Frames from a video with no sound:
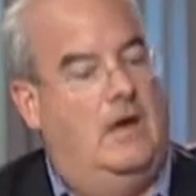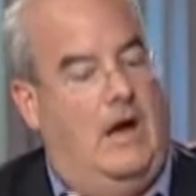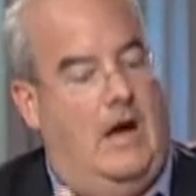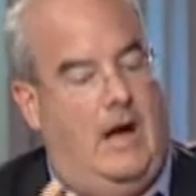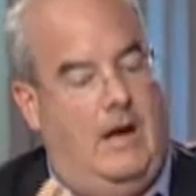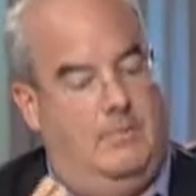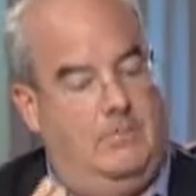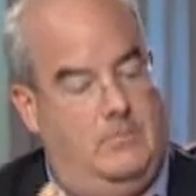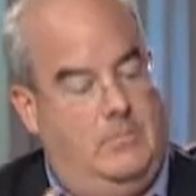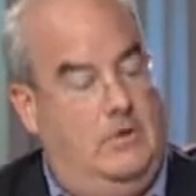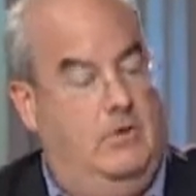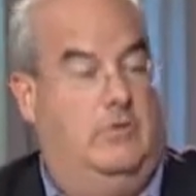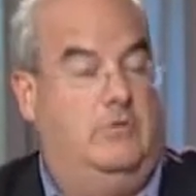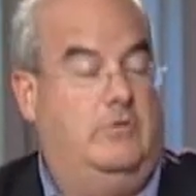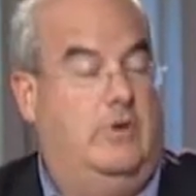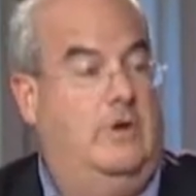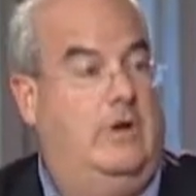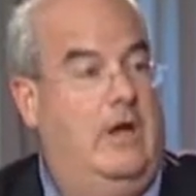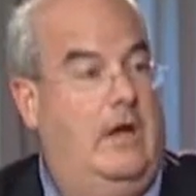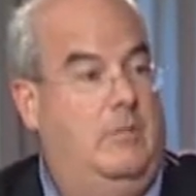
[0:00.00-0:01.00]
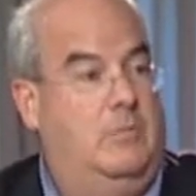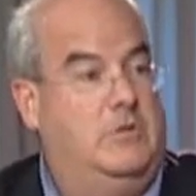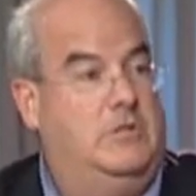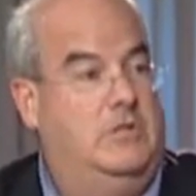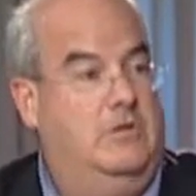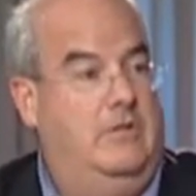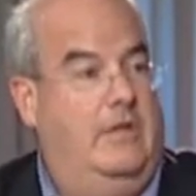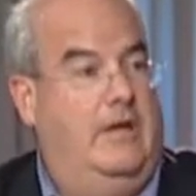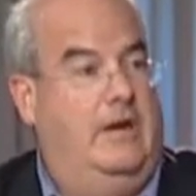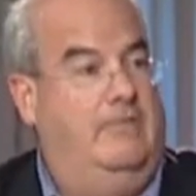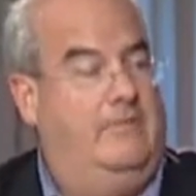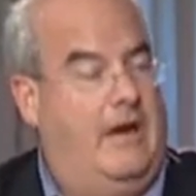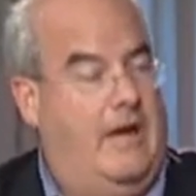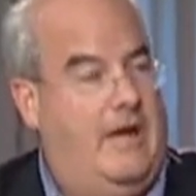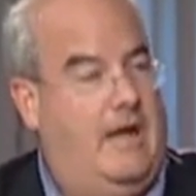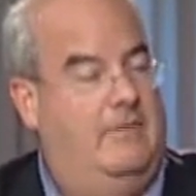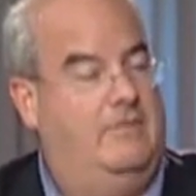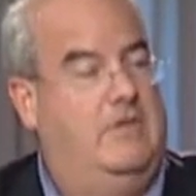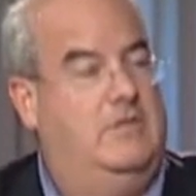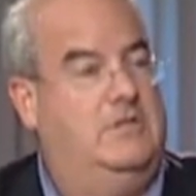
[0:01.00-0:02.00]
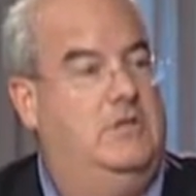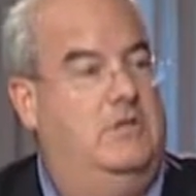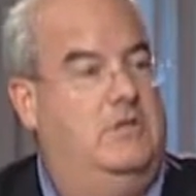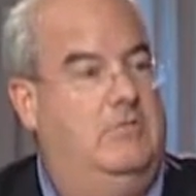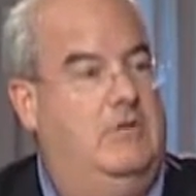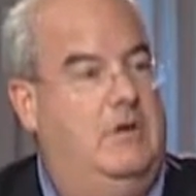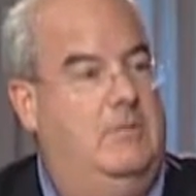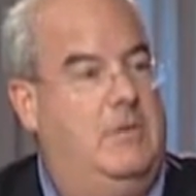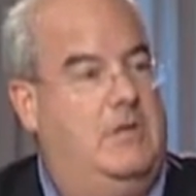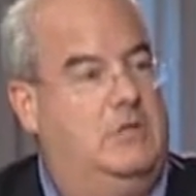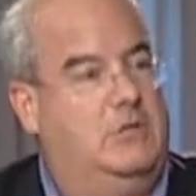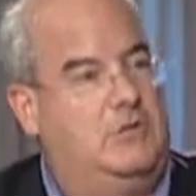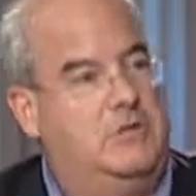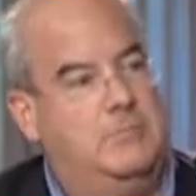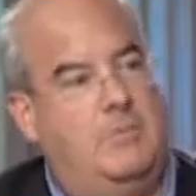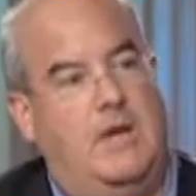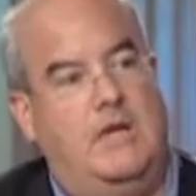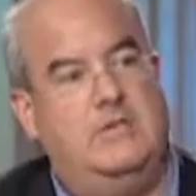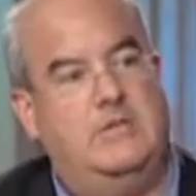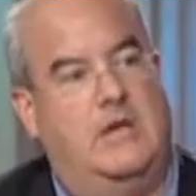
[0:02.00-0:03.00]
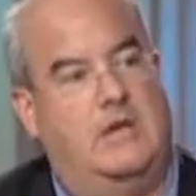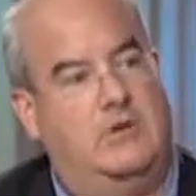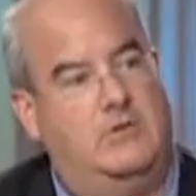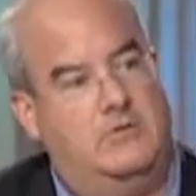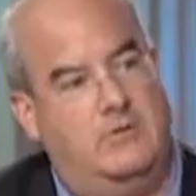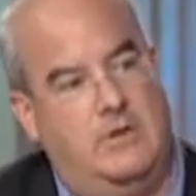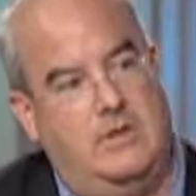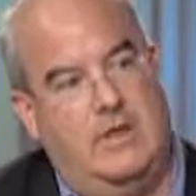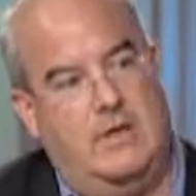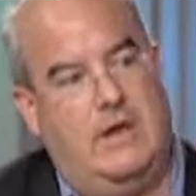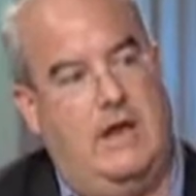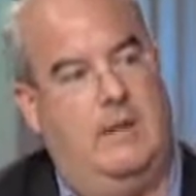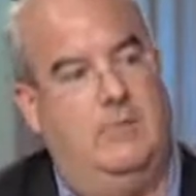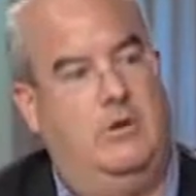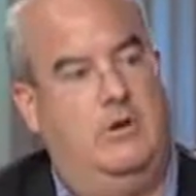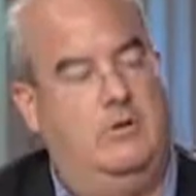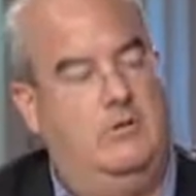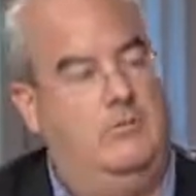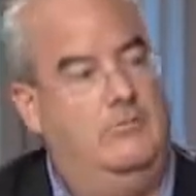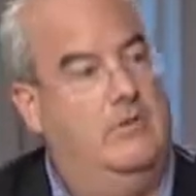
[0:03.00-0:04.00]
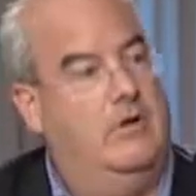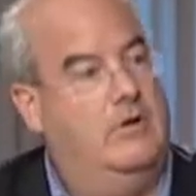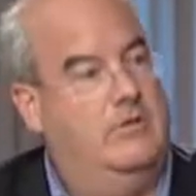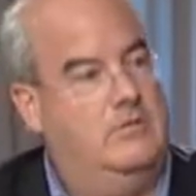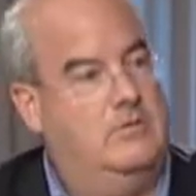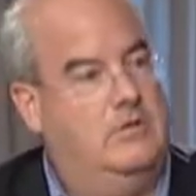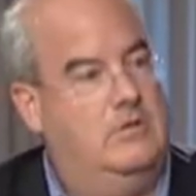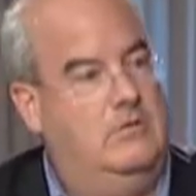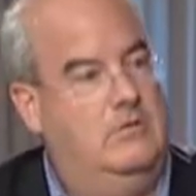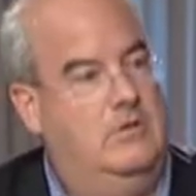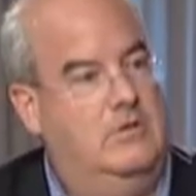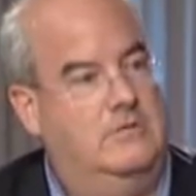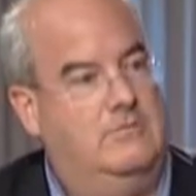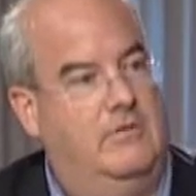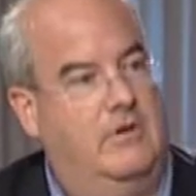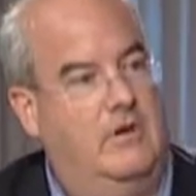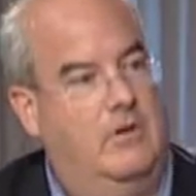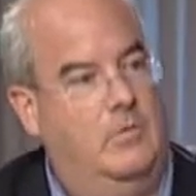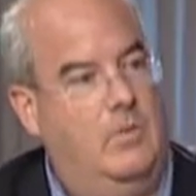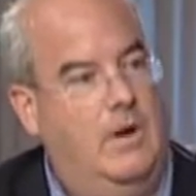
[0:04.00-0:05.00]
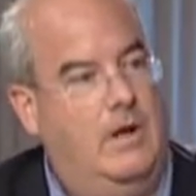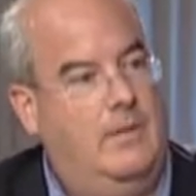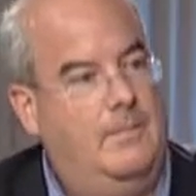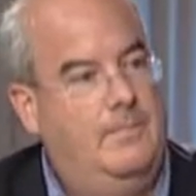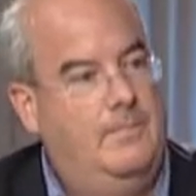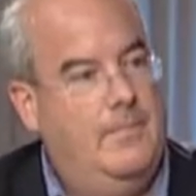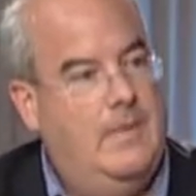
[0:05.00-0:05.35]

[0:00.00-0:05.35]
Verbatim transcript: Um, you can train cameras to do that. If I have this in three-dimensional space, I can train that camera to do very, to do this very well.